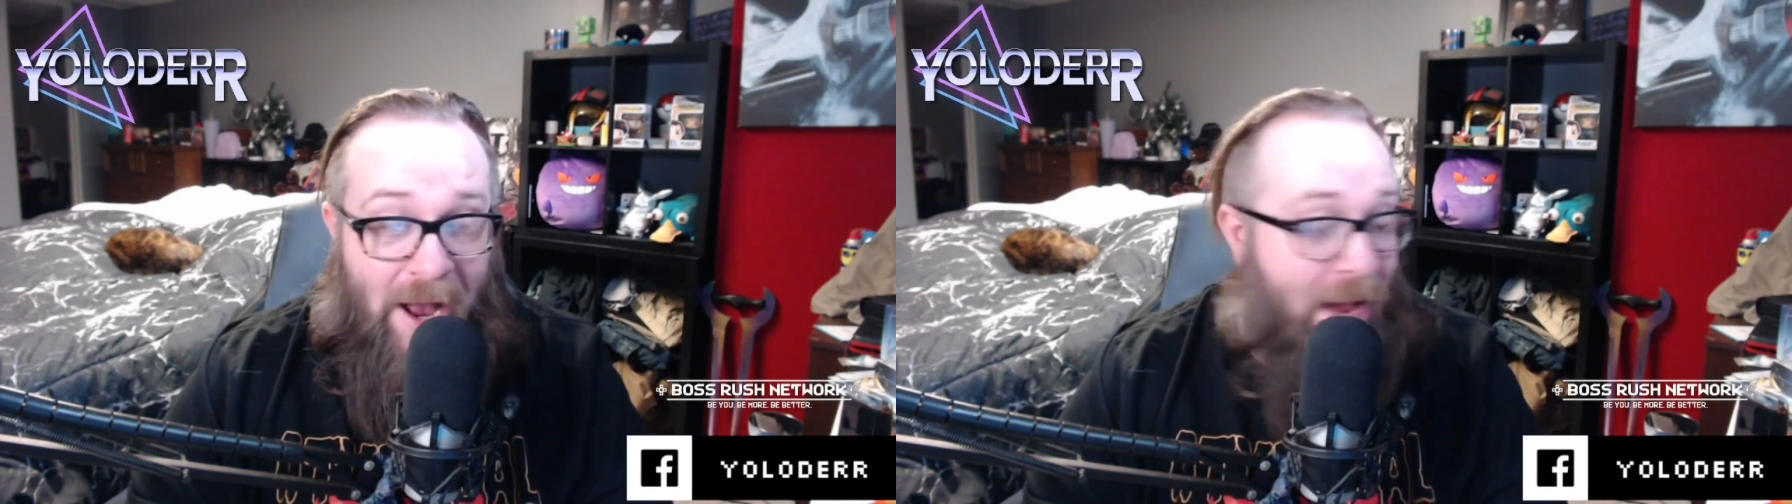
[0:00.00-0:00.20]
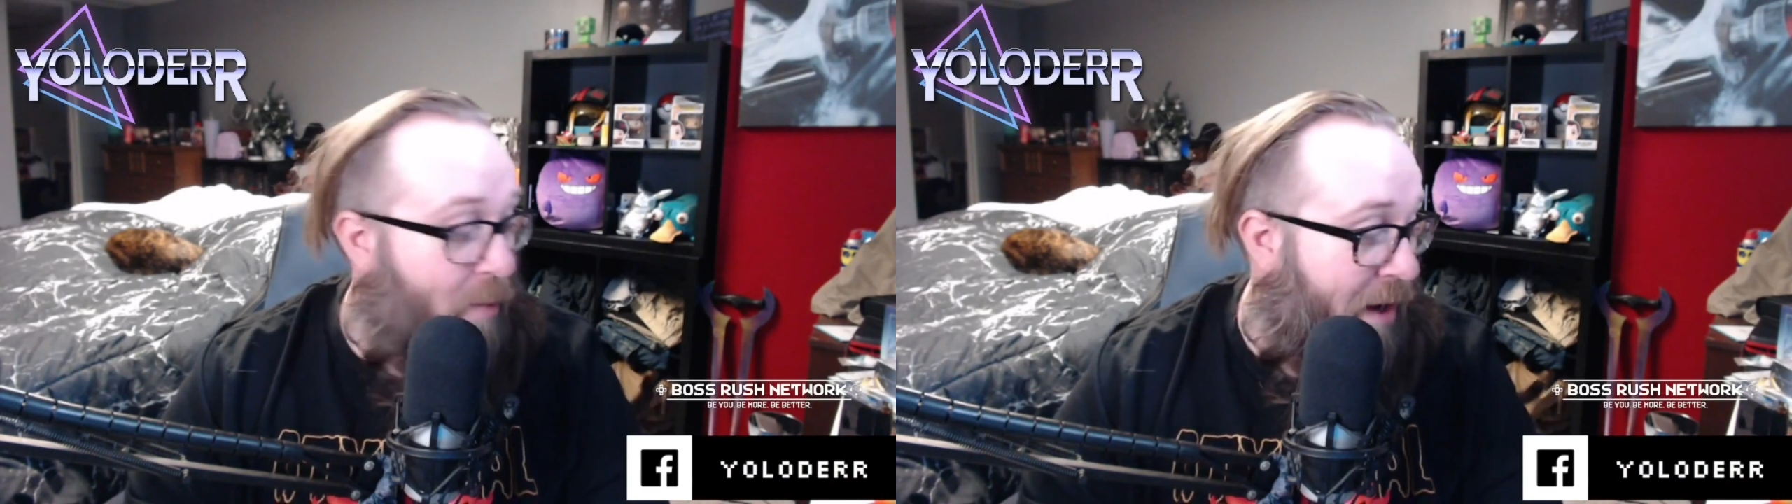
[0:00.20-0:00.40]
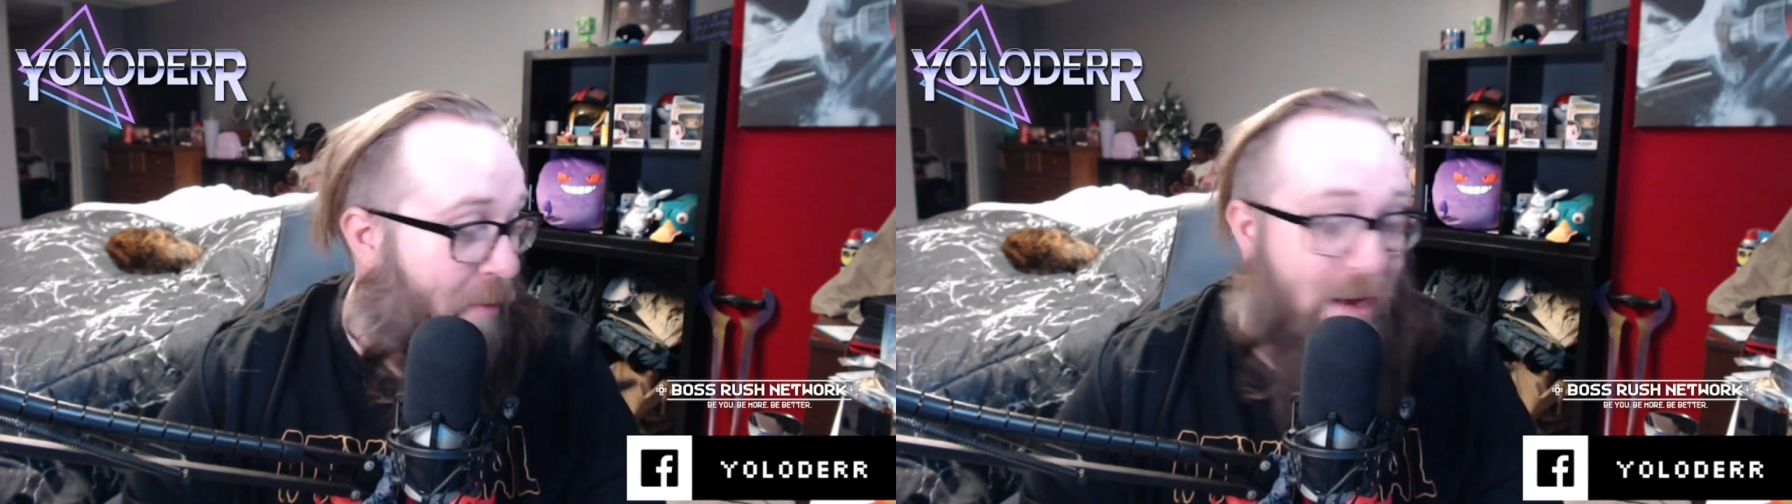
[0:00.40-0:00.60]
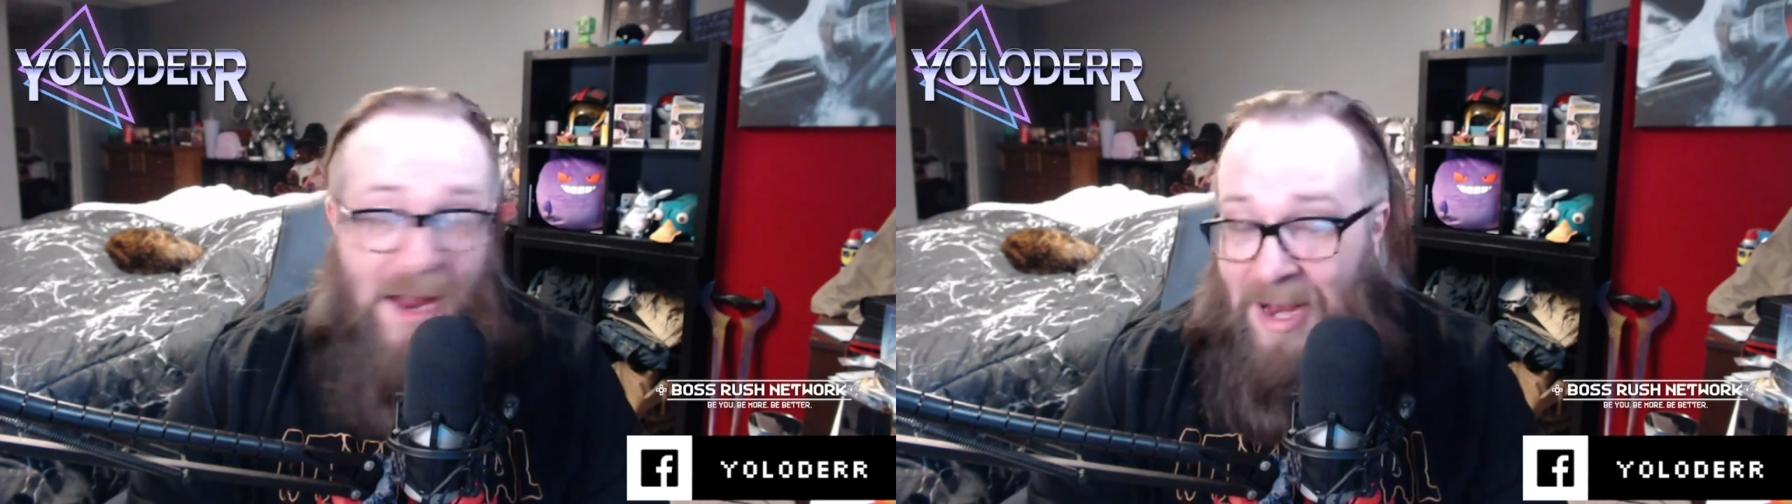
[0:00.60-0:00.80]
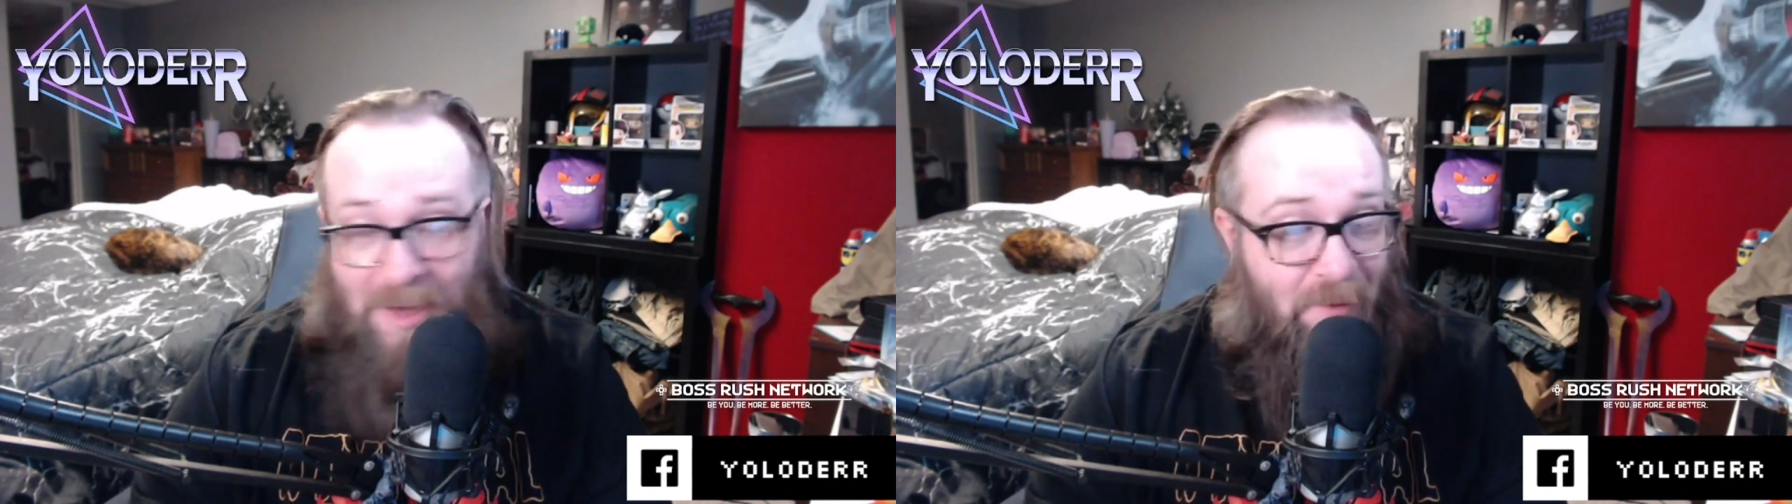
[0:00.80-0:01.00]
I don't care what
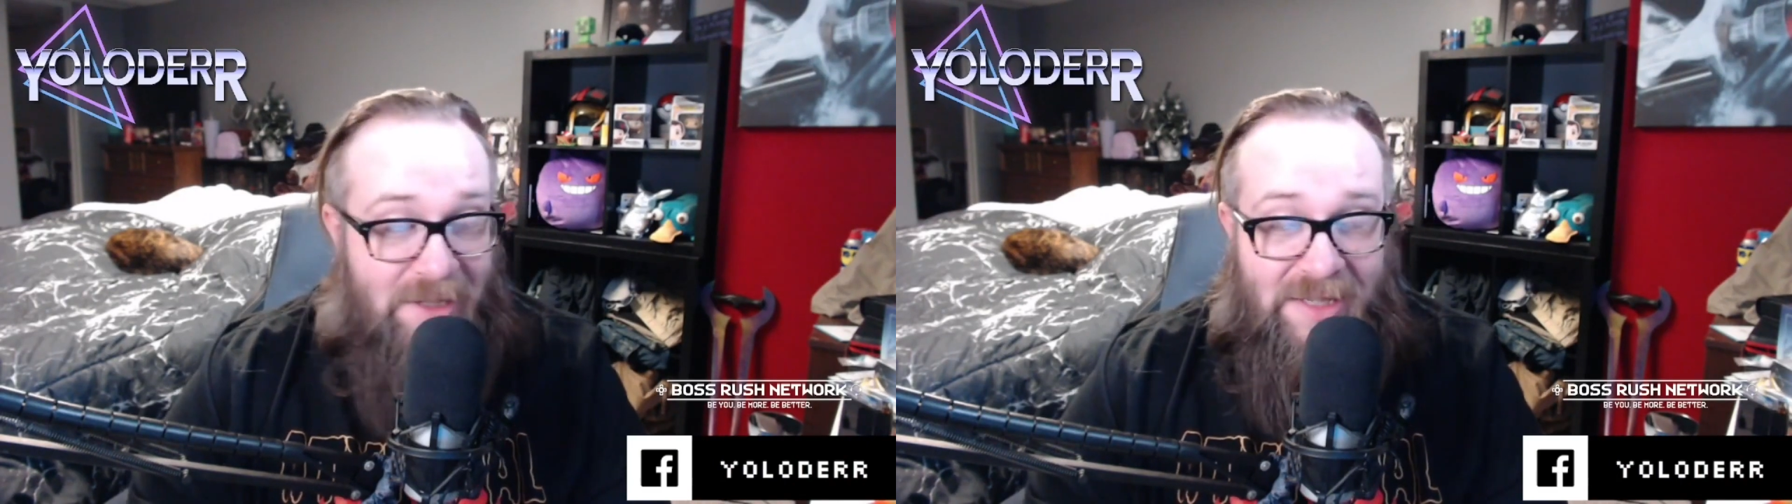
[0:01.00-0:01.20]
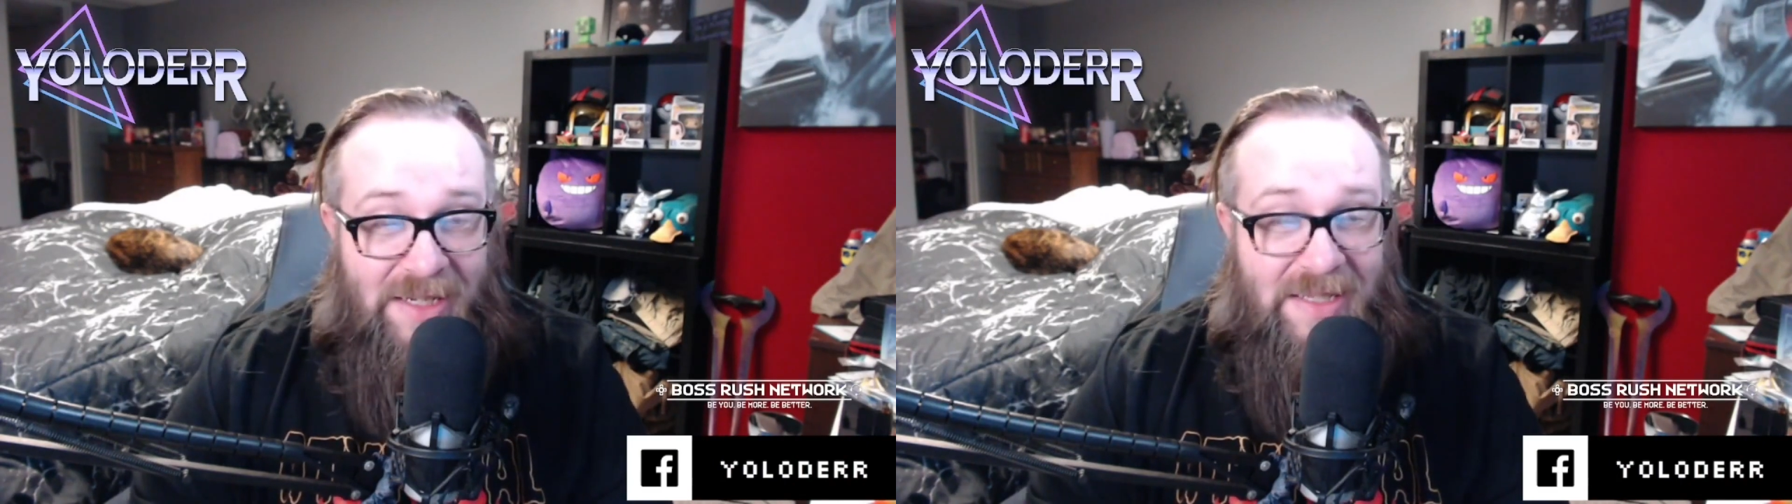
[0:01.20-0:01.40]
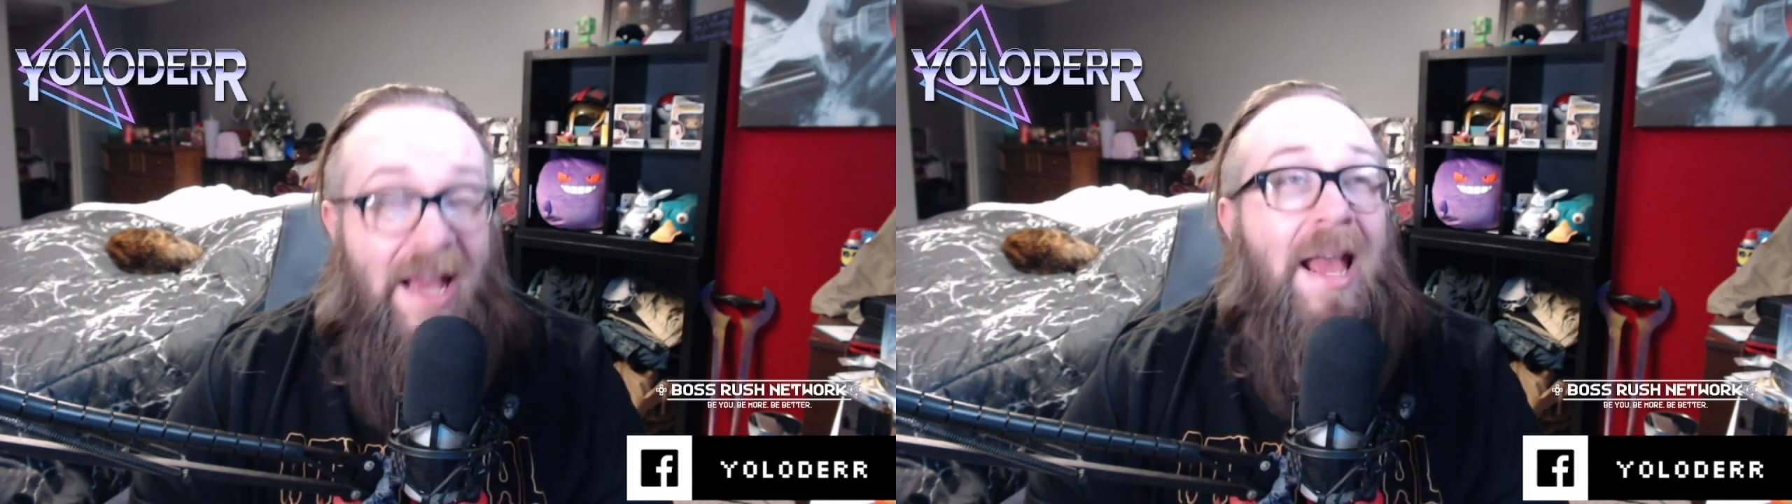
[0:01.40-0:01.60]
anyone says.